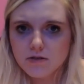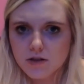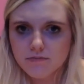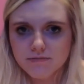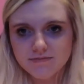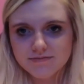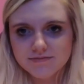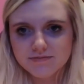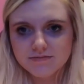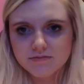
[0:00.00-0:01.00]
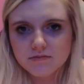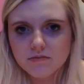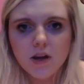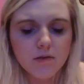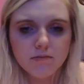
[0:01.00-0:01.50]
2.
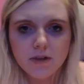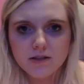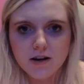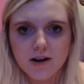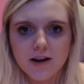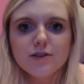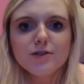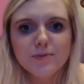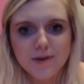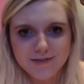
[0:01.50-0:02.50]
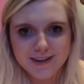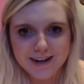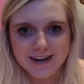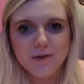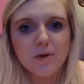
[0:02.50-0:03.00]
No, that's not right.
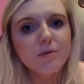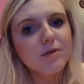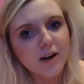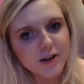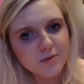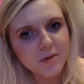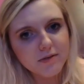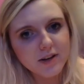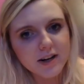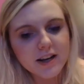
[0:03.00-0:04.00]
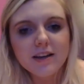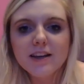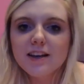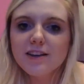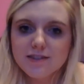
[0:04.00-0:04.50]
12:30. We will talk at 12:30.
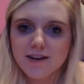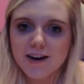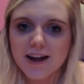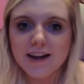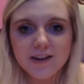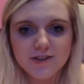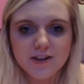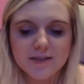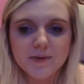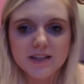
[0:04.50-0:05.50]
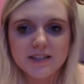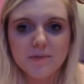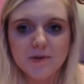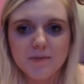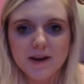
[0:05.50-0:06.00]
Sorry, I get you guys
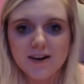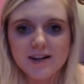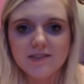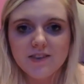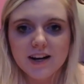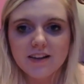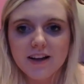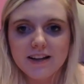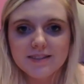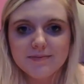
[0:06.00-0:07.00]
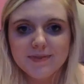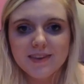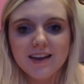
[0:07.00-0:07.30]
mixed up with my creative writing class.